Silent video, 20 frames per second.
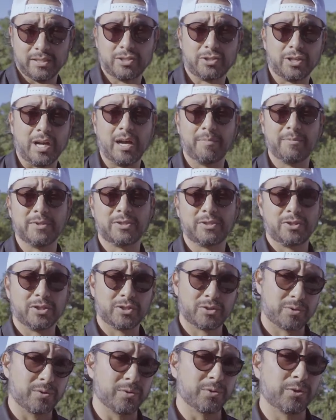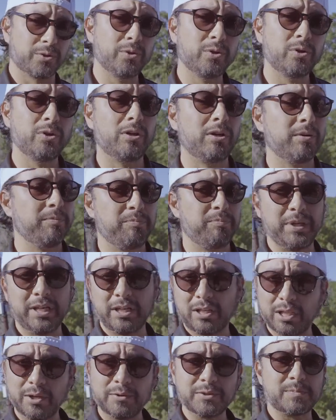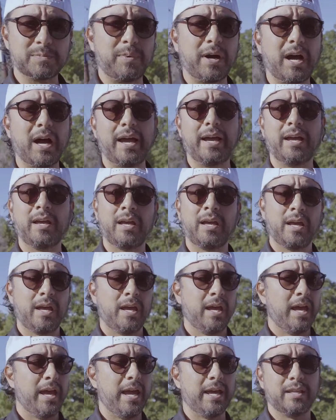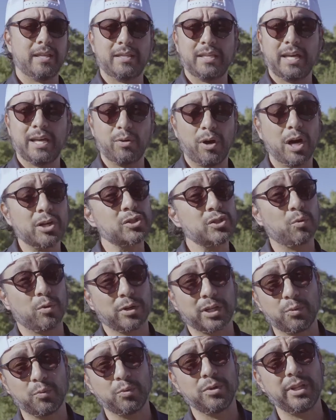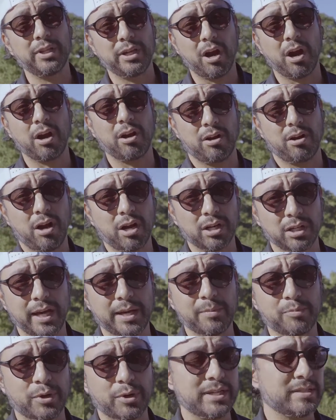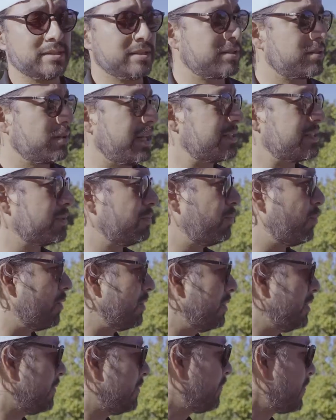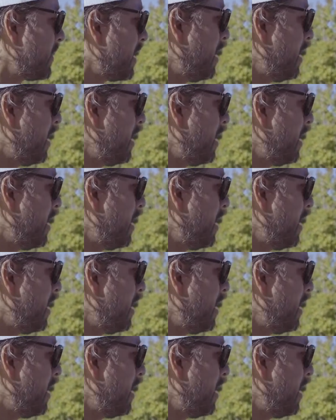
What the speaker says: job, is just through Google, being close by, and also working really hard on our online presence. So that's important.